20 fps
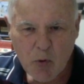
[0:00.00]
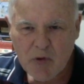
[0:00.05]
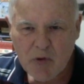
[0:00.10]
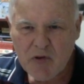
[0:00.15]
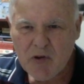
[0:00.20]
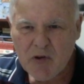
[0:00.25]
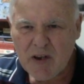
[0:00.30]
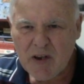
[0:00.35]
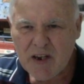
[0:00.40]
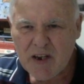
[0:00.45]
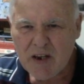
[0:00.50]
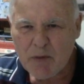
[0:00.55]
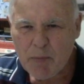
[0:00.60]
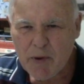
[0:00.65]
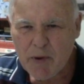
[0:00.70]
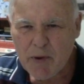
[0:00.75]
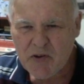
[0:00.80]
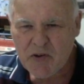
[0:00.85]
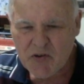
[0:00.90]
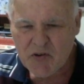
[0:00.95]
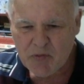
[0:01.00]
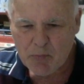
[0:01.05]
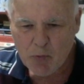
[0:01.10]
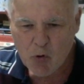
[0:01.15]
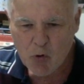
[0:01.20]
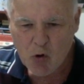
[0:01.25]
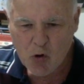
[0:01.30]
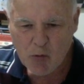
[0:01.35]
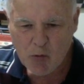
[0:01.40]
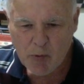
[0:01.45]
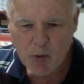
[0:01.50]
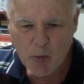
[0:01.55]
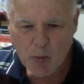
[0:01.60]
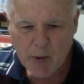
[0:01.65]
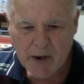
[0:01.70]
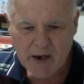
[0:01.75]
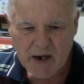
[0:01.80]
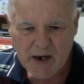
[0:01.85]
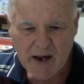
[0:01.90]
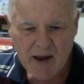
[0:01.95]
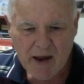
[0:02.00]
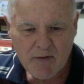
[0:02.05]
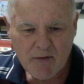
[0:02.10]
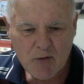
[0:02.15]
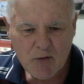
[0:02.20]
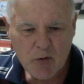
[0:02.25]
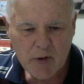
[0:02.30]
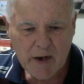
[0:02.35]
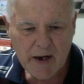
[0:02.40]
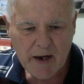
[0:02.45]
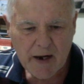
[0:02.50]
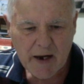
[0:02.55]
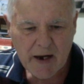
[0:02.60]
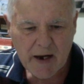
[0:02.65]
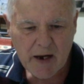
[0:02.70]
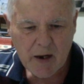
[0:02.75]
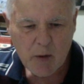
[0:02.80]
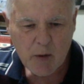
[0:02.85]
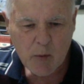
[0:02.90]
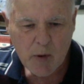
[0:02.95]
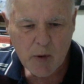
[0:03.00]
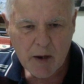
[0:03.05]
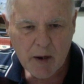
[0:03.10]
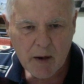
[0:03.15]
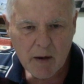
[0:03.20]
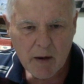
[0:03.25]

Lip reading: It's a little bit small, but we're going to have a look at it anyway.